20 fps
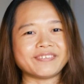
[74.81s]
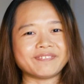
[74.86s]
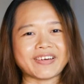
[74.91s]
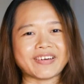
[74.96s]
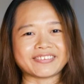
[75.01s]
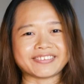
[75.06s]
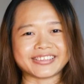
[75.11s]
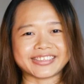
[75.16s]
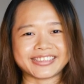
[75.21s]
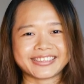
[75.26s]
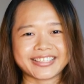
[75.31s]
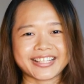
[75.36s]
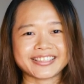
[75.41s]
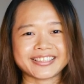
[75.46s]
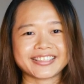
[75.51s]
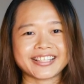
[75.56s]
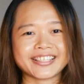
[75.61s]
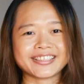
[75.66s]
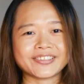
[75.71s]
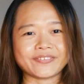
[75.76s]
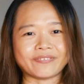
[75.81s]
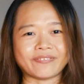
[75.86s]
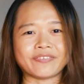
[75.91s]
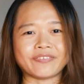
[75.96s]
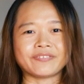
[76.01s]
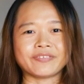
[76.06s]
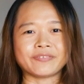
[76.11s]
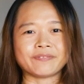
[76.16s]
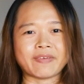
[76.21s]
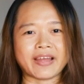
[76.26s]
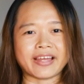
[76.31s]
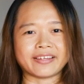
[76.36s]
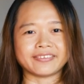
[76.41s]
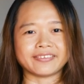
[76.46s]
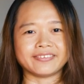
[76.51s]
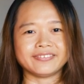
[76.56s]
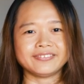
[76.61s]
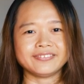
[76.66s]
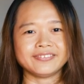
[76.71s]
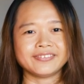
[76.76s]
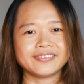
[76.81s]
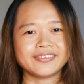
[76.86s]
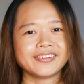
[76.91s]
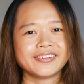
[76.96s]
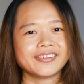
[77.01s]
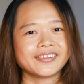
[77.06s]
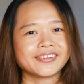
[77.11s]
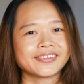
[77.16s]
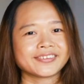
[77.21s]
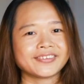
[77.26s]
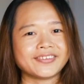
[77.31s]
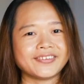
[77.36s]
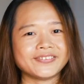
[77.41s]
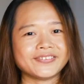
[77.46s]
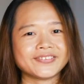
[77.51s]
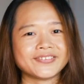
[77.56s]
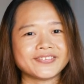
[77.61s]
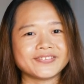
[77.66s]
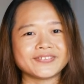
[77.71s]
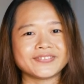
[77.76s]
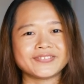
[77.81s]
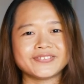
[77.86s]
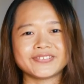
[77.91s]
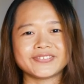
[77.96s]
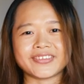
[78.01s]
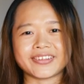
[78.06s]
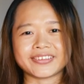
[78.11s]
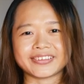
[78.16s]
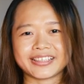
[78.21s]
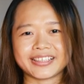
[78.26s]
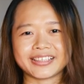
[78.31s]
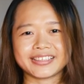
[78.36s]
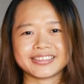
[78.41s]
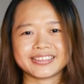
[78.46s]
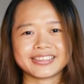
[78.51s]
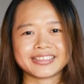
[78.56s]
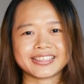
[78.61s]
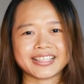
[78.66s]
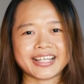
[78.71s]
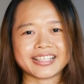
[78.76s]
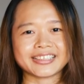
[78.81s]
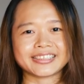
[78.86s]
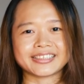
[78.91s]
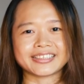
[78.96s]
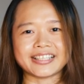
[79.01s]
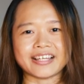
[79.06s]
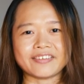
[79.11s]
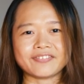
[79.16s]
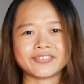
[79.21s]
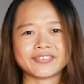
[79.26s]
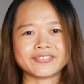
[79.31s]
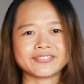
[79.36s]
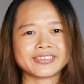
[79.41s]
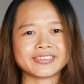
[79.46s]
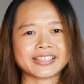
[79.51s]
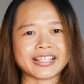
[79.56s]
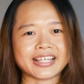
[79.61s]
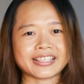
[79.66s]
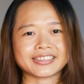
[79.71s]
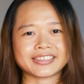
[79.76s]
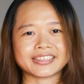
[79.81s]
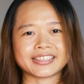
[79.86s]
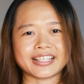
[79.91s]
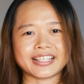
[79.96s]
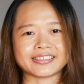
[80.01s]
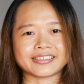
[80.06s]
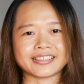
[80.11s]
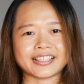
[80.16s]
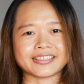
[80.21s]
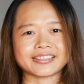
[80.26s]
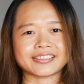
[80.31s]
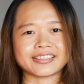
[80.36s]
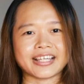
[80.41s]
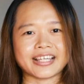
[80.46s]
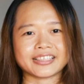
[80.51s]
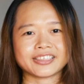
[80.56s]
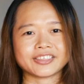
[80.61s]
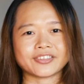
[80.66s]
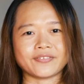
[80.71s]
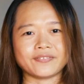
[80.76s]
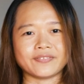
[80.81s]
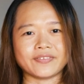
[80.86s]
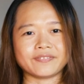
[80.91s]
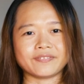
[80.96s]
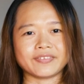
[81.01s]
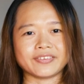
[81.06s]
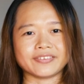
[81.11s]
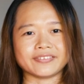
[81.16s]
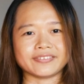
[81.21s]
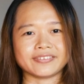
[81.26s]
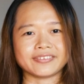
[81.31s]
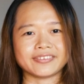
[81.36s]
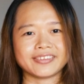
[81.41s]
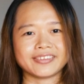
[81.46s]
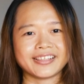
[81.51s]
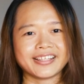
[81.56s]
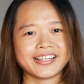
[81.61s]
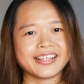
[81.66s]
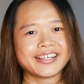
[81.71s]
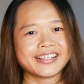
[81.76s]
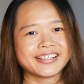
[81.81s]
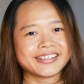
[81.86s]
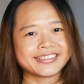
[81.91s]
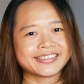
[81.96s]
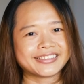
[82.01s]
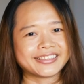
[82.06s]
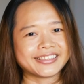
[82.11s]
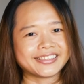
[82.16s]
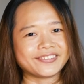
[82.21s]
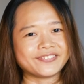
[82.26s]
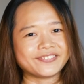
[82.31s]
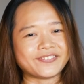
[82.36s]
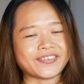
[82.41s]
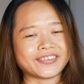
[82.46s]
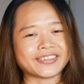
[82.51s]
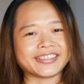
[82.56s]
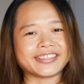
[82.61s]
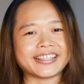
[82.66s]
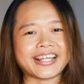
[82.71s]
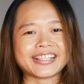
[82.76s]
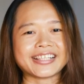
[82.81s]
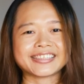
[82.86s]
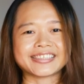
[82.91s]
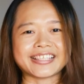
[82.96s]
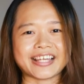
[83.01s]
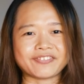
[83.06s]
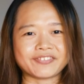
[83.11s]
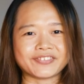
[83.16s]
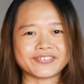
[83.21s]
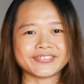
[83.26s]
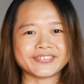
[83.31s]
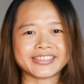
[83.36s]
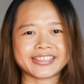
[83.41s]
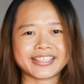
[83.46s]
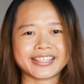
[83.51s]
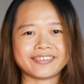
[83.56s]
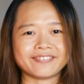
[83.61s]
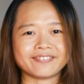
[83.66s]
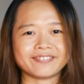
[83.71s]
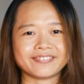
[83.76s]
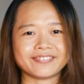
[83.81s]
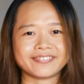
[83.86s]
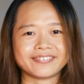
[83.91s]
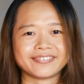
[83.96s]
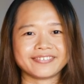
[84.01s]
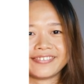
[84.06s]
about the CSS Overview panel, go to goo.gle slash css overview. See you for the next DevTools tip!